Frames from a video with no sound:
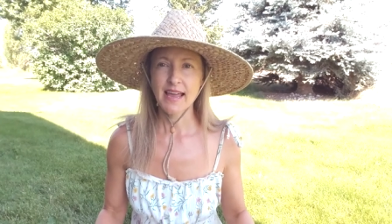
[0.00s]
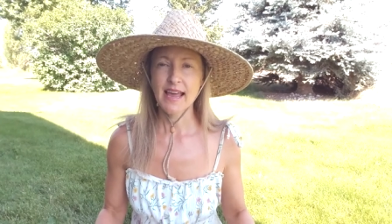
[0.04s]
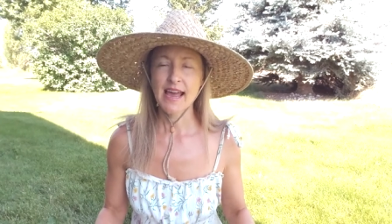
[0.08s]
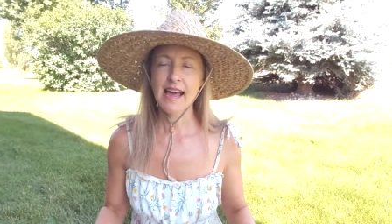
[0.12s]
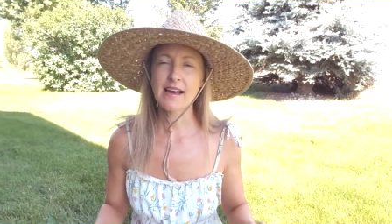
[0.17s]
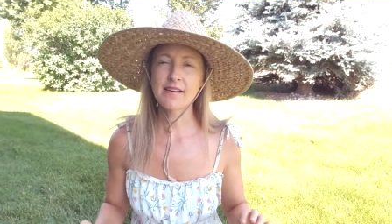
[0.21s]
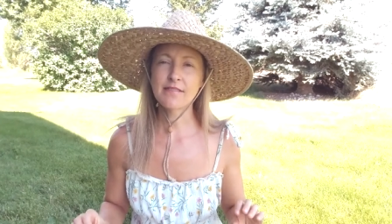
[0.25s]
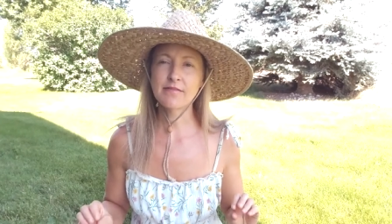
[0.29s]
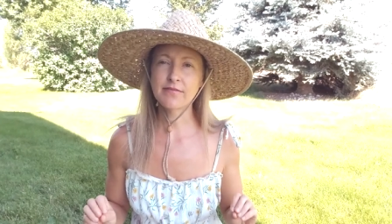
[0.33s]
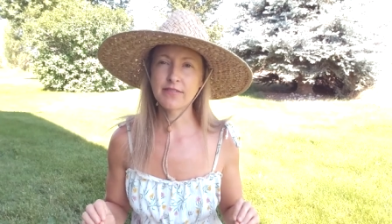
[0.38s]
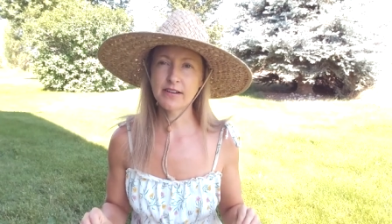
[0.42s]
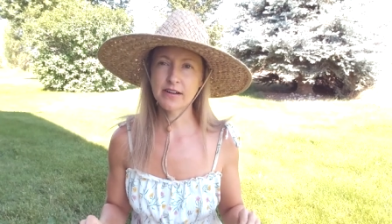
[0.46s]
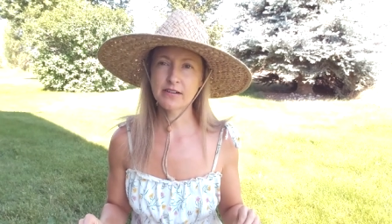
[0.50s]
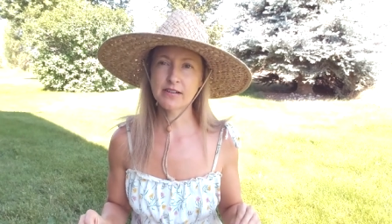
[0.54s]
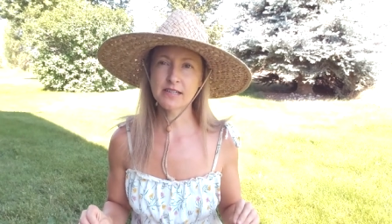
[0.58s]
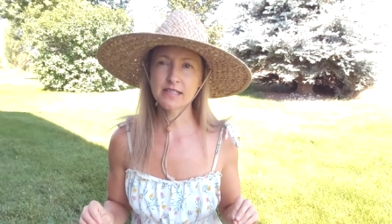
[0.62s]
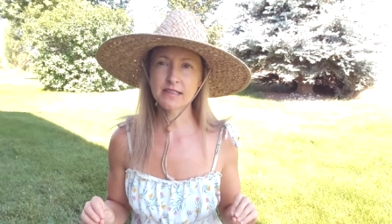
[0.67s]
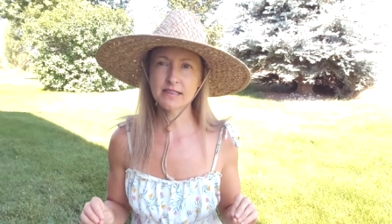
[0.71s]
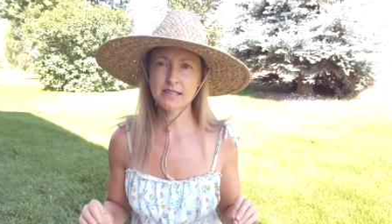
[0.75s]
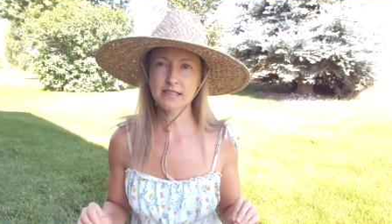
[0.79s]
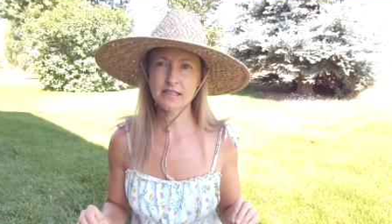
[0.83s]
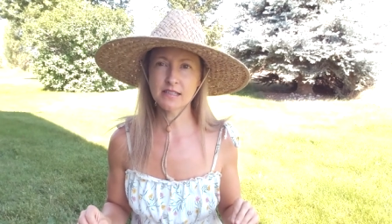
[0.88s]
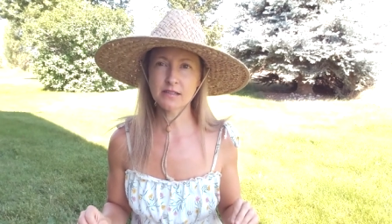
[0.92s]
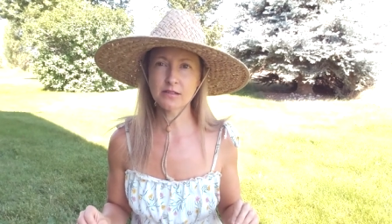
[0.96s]
have very
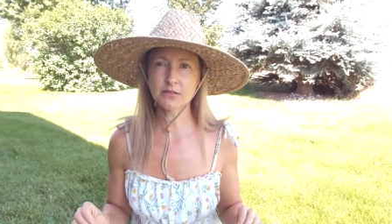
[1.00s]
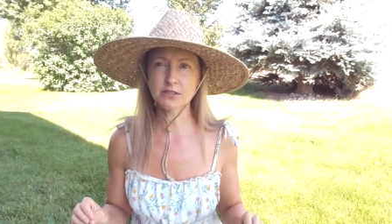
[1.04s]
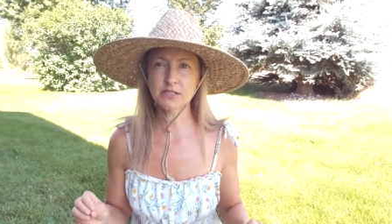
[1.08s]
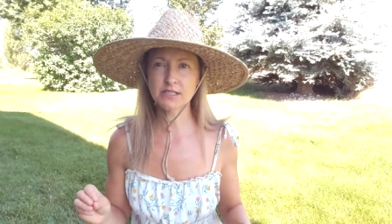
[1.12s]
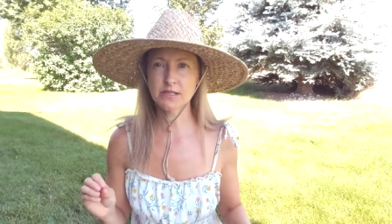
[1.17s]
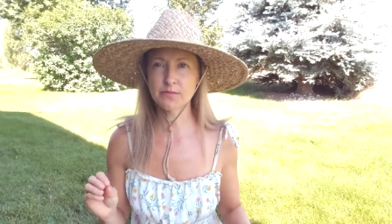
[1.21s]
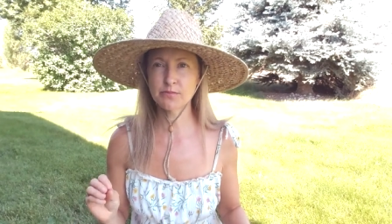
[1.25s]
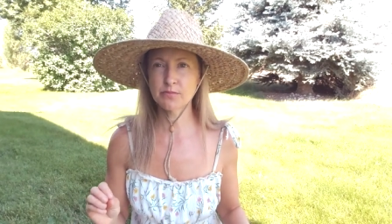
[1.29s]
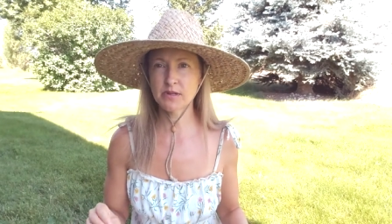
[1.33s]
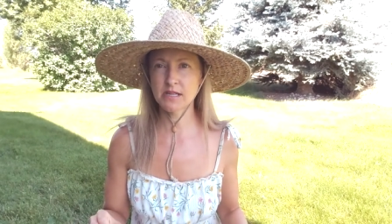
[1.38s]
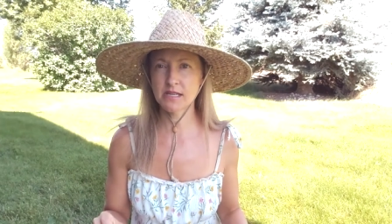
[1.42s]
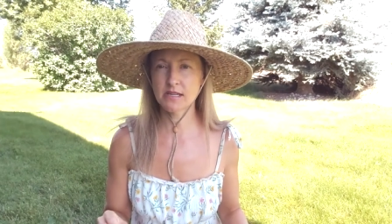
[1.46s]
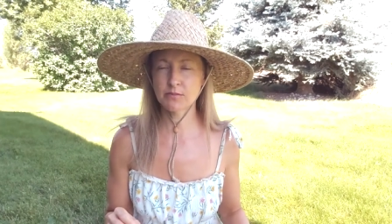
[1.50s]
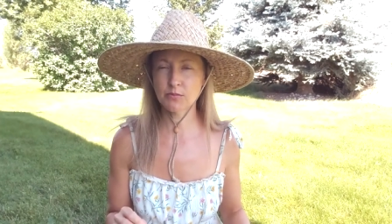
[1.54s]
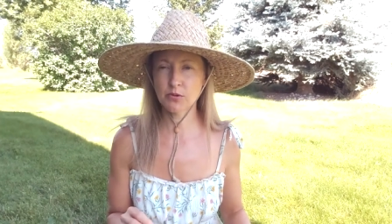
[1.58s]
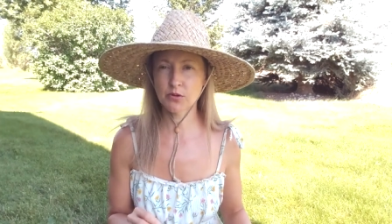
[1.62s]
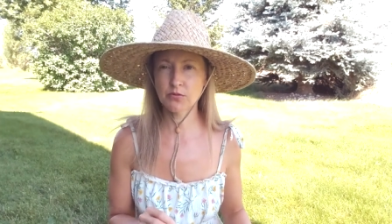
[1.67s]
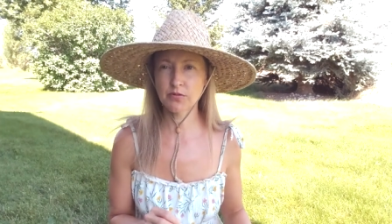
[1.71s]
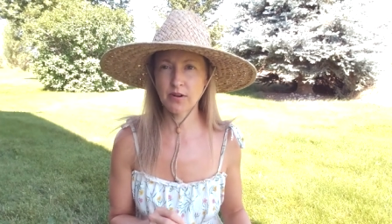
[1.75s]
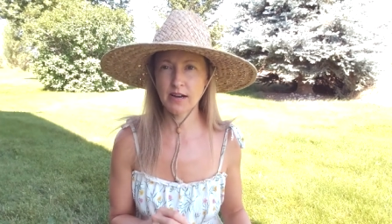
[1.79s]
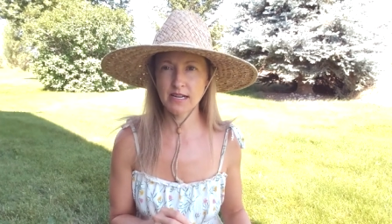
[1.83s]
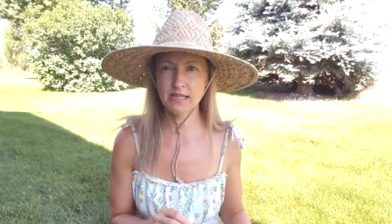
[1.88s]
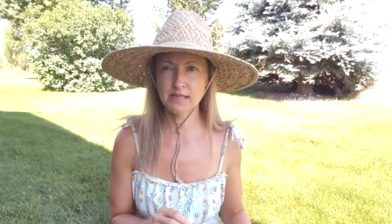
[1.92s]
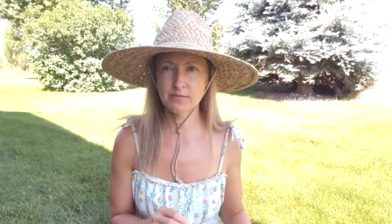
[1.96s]
little to minimal
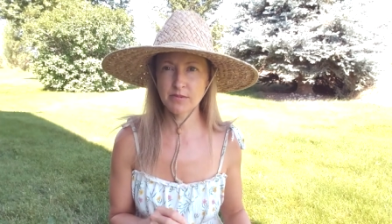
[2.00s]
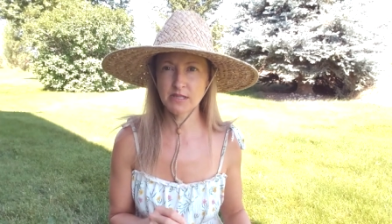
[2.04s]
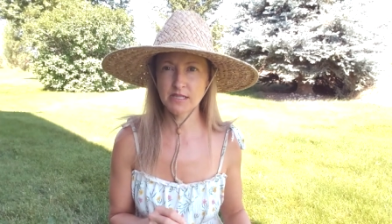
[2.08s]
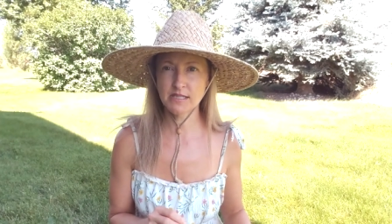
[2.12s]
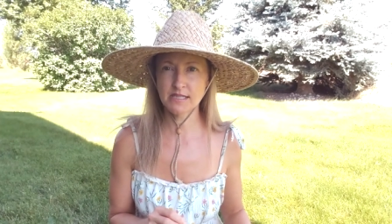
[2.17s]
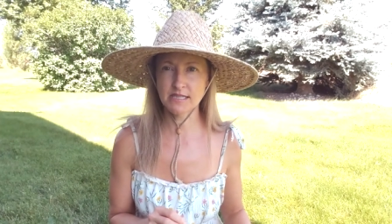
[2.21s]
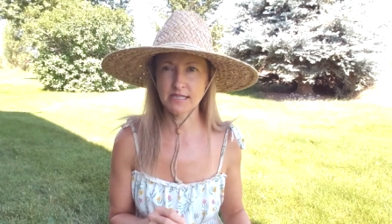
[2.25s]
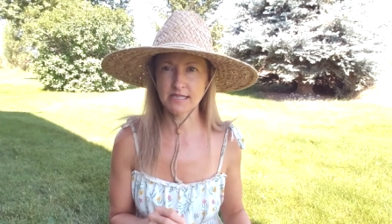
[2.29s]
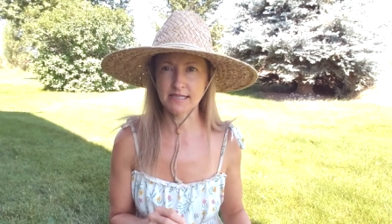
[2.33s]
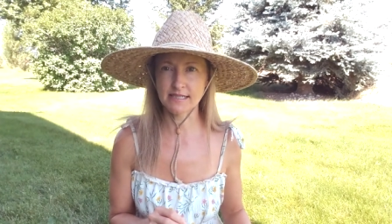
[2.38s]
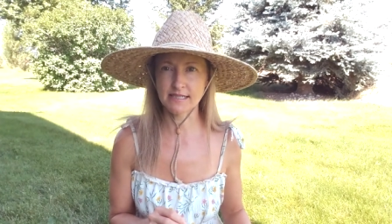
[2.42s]
vitamin D.